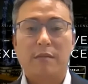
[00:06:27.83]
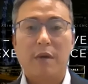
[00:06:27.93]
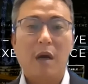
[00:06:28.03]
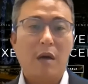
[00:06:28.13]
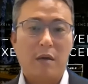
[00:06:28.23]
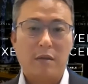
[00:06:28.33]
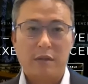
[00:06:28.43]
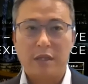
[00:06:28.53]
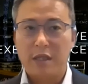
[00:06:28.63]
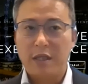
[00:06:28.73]

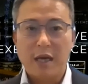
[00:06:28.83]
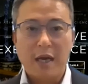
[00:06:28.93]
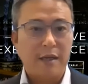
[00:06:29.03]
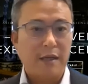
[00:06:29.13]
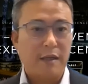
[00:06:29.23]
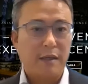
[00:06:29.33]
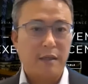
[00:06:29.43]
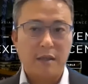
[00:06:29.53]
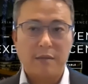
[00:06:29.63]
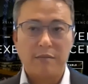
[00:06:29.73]
art, kinetic,
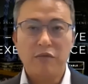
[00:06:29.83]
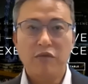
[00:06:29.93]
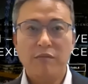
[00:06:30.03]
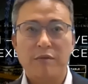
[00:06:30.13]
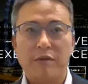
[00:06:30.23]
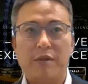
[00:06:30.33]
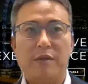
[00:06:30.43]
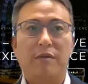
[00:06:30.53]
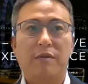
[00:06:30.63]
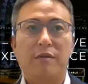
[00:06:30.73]
and movement,
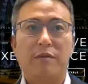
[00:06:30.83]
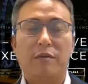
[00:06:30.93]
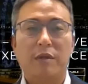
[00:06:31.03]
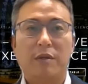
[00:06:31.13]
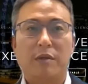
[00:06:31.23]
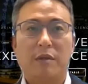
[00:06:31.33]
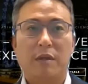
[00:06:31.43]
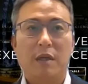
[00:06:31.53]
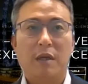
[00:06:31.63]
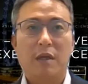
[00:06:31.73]
and so on.
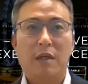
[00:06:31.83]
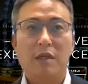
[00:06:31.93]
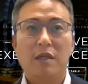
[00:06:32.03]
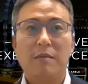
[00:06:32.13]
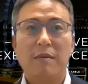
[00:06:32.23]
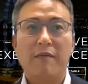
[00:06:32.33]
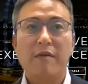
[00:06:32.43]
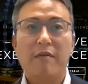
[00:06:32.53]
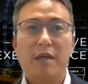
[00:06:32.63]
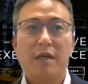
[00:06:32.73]
It's going to be
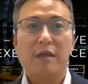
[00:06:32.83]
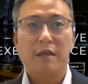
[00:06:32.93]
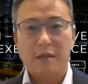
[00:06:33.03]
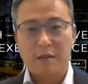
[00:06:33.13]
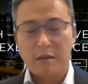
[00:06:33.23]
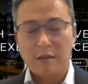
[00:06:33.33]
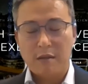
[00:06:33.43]
very exciting talk.